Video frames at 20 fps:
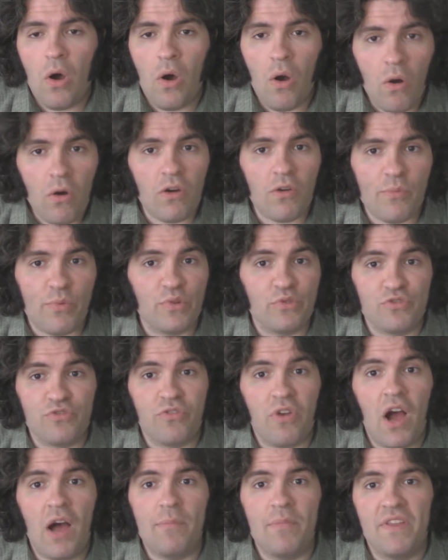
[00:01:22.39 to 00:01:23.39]
horrible
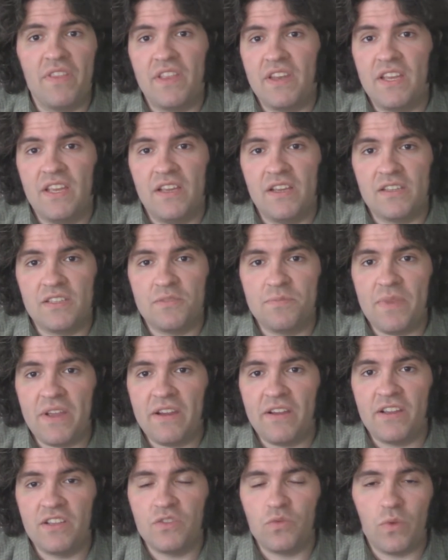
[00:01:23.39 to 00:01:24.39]
trauma that he
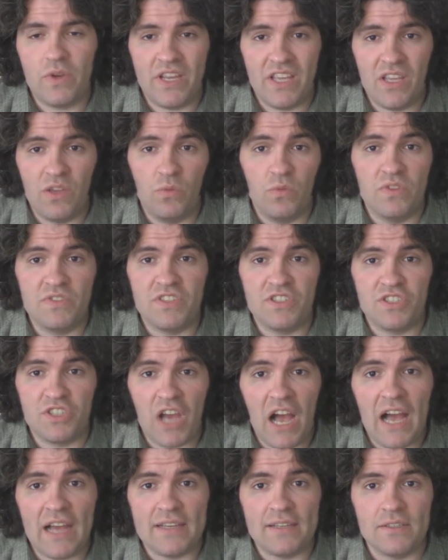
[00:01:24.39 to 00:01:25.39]
experienced when he was a
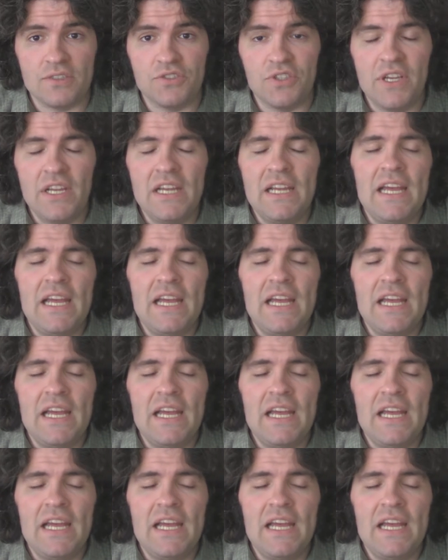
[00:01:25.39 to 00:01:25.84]
child.